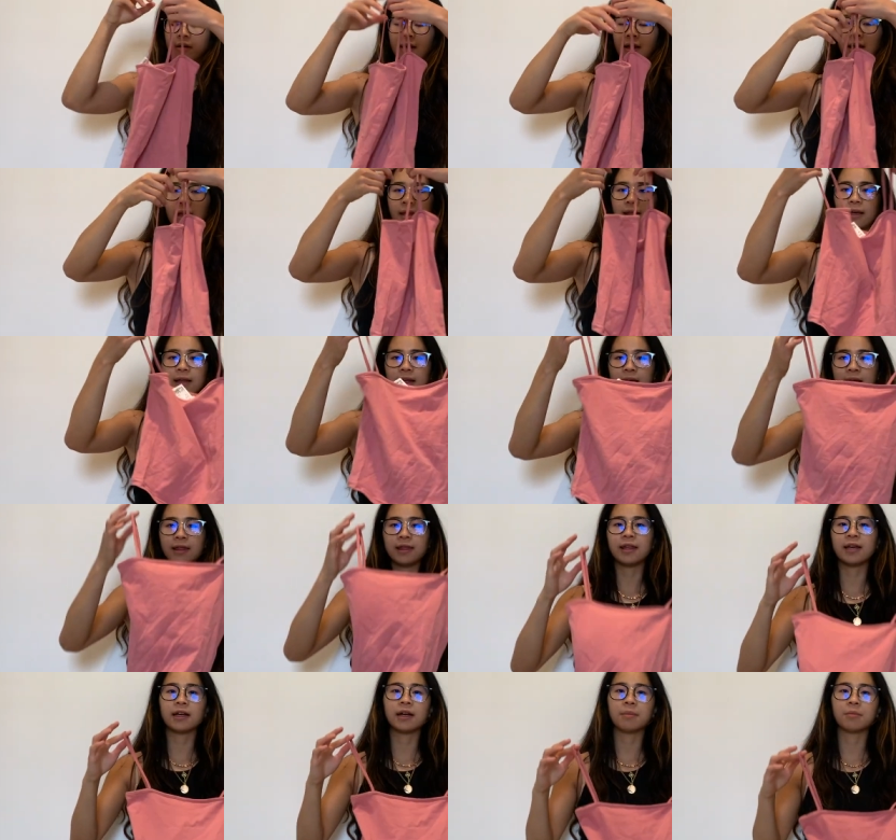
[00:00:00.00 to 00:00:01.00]
and then I
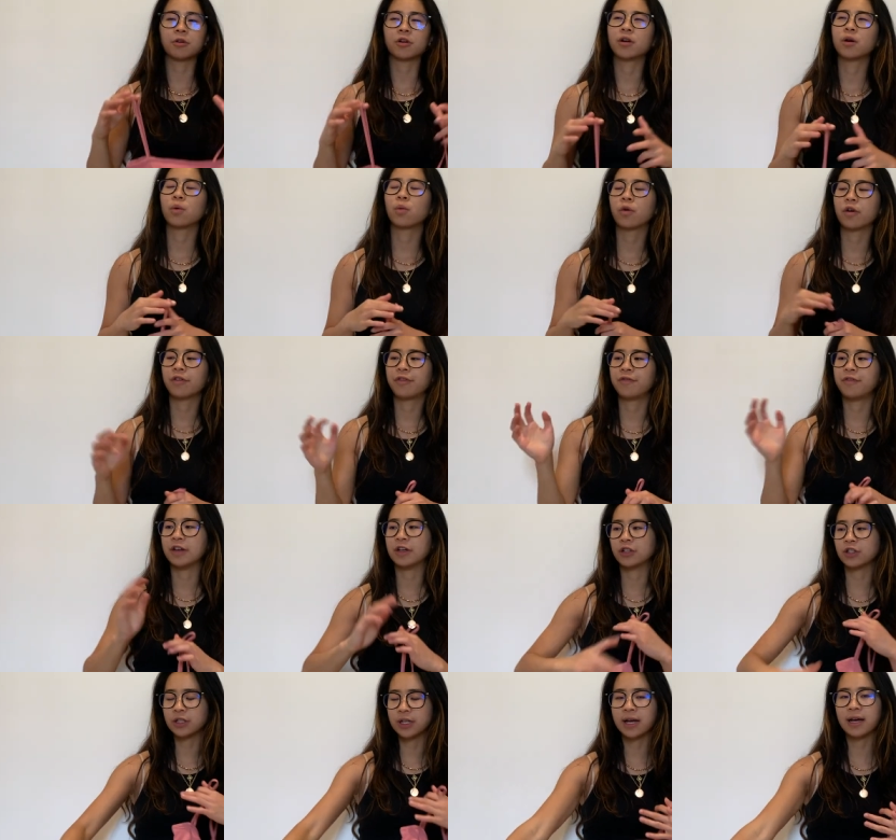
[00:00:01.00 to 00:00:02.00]
think I'm gonna wear
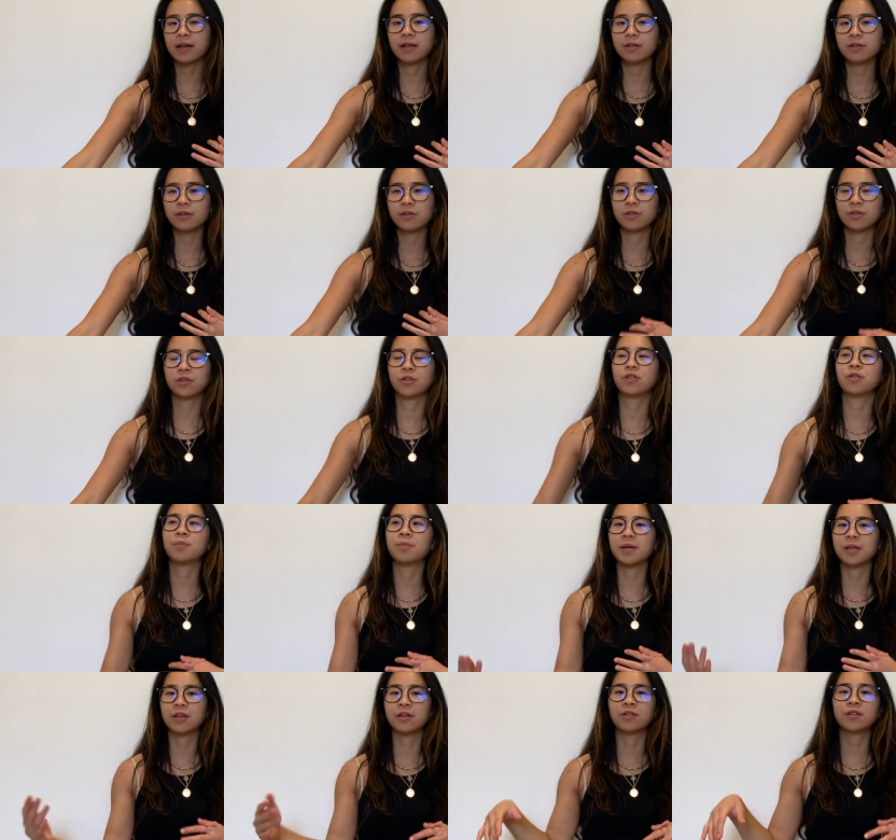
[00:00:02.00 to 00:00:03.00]
fishnet to
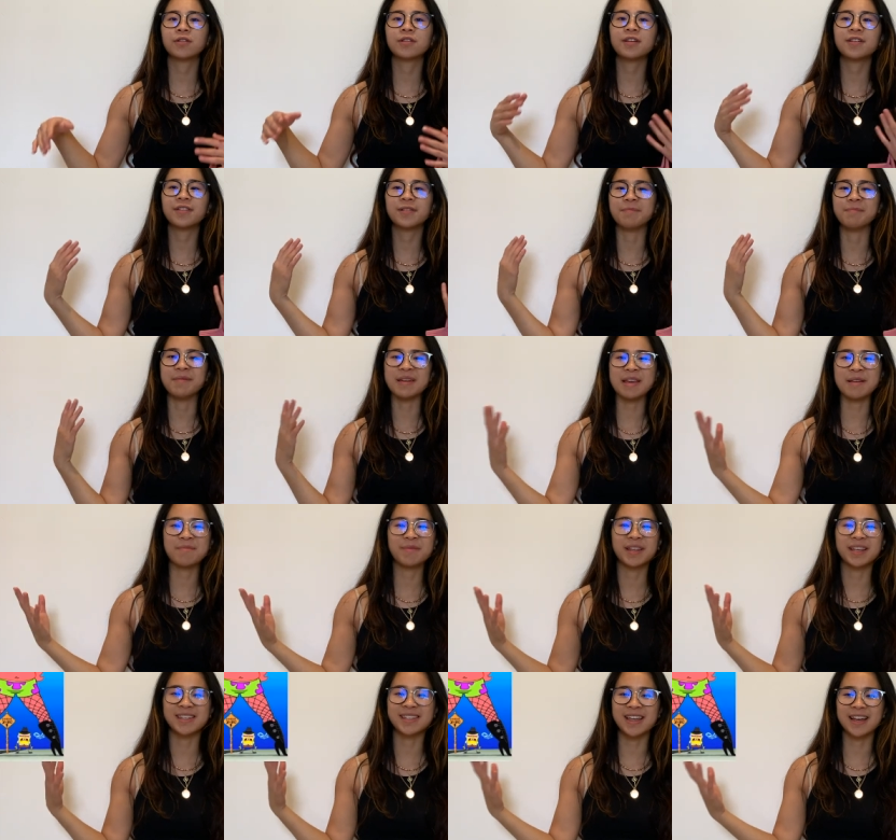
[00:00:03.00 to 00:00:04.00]
be, you know, the meme,
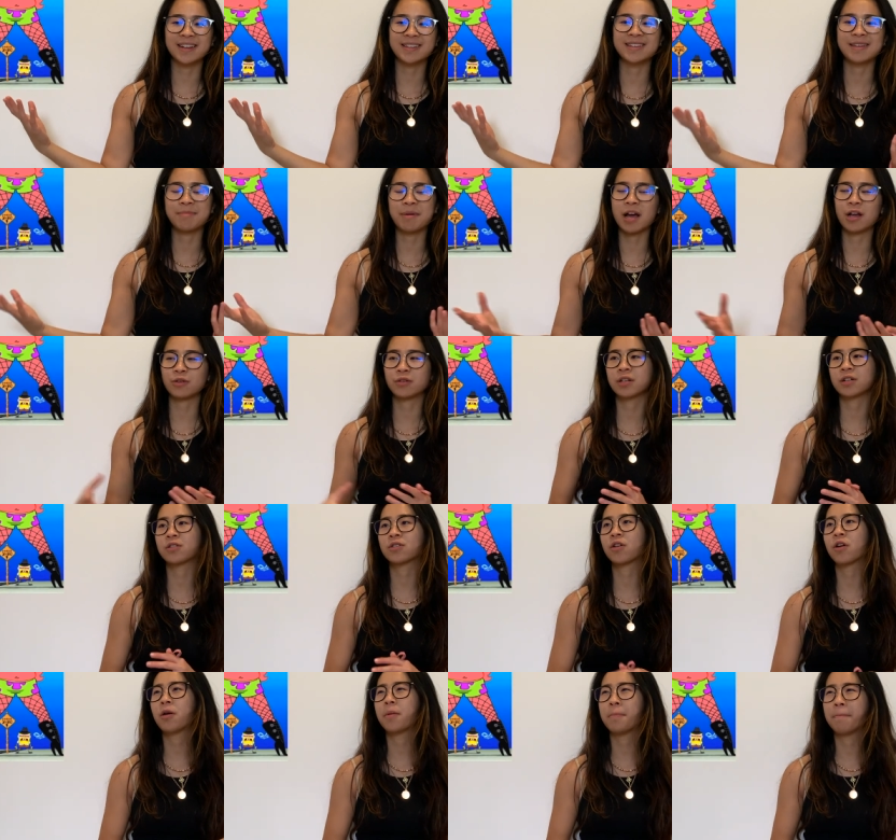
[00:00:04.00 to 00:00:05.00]
the sexy Patrick
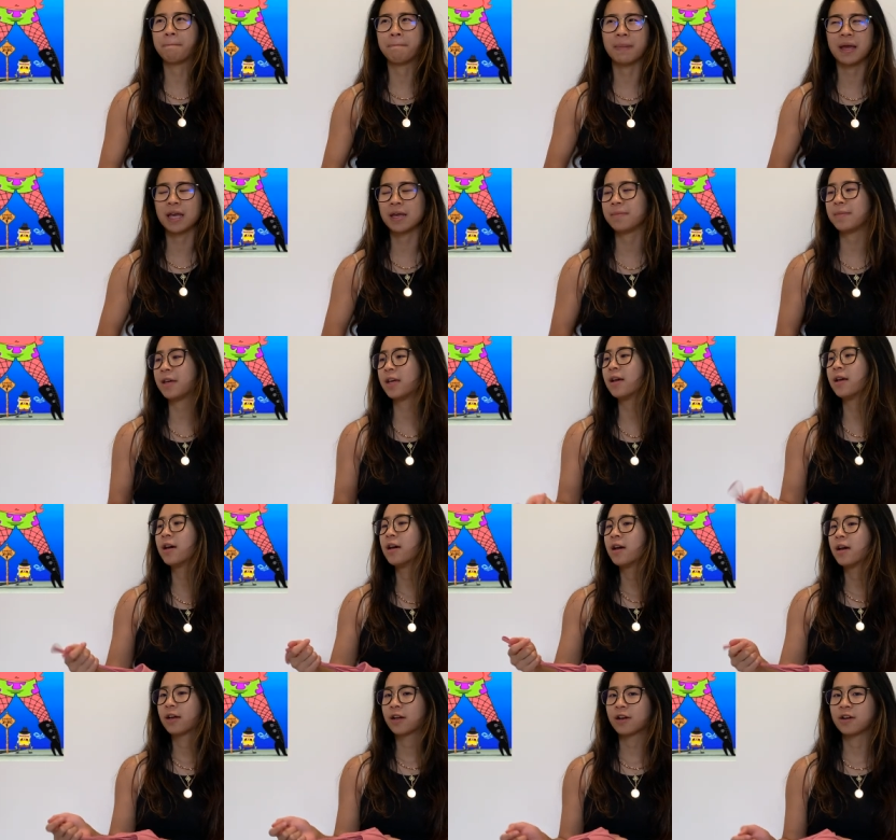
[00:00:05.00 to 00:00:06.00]
Star, maybe,
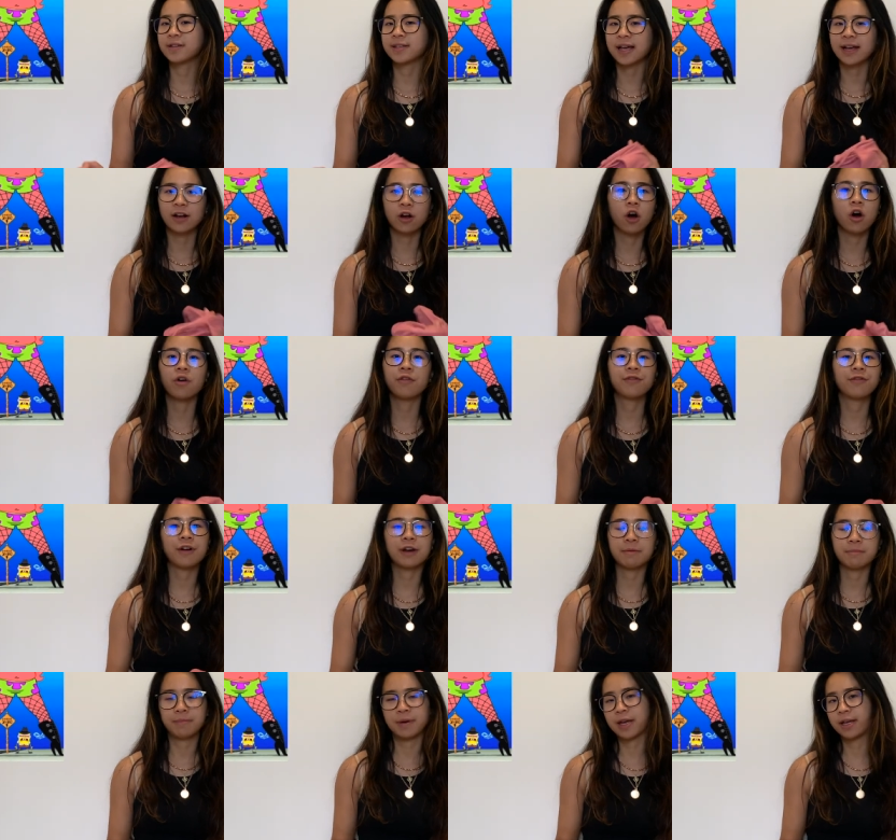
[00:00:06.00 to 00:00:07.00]
because I can't
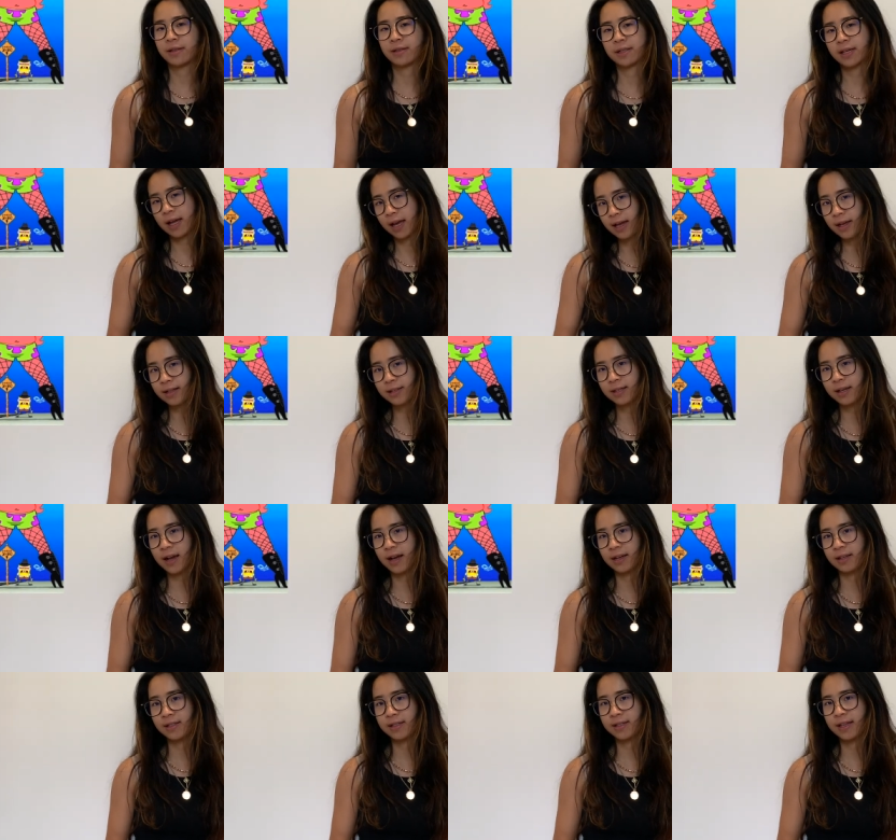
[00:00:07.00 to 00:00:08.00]
find pink tights
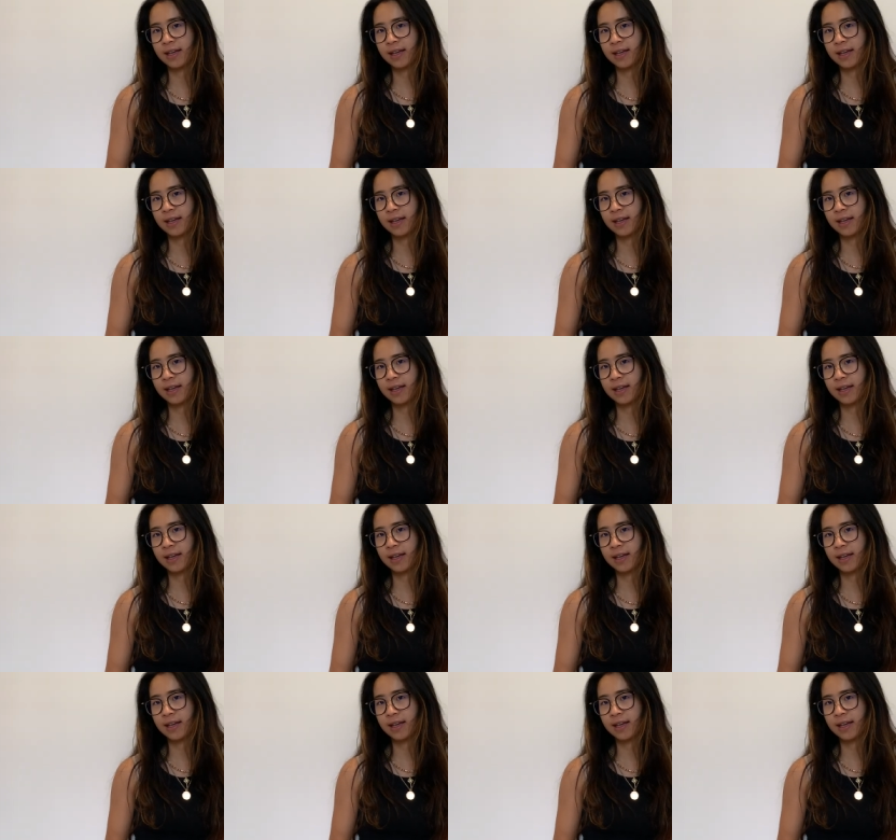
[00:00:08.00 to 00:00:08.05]
as